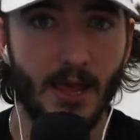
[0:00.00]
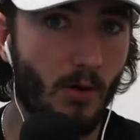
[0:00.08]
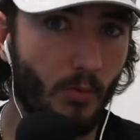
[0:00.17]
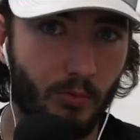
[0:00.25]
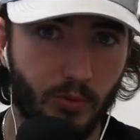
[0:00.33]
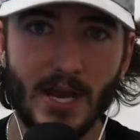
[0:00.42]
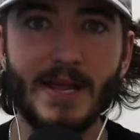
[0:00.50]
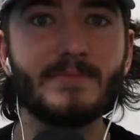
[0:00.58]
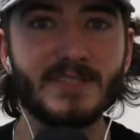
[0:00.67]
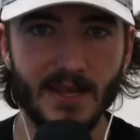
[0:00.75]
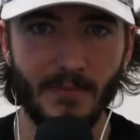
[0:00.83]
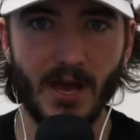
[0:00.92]
Reams
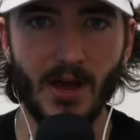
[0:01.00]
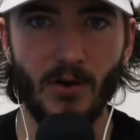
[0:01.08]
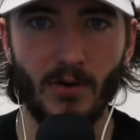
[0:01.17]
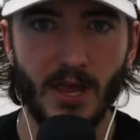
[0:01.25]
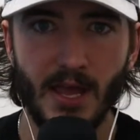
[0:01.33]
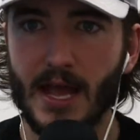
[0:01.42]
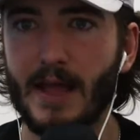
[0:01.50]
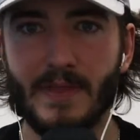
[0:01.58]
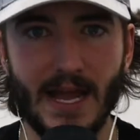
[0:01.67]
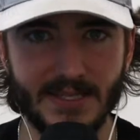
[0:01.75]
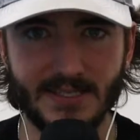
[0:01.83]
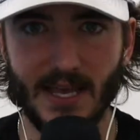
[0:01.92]
them out, and
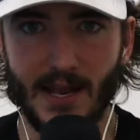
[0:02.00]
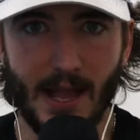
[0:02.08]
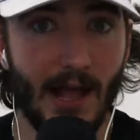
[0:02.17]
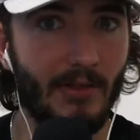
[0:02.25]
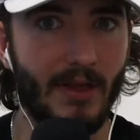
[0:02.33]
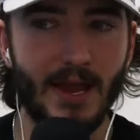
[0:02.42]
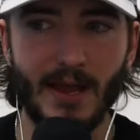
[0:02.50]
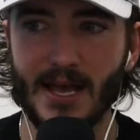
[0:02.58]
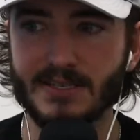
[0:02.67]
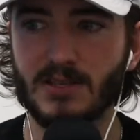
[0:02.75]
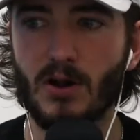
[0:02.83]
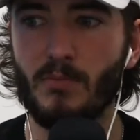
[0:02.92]
that's it. LA
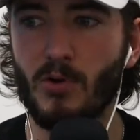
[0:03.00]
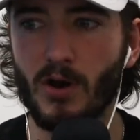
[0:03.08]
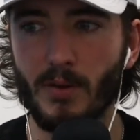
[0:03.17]
has no more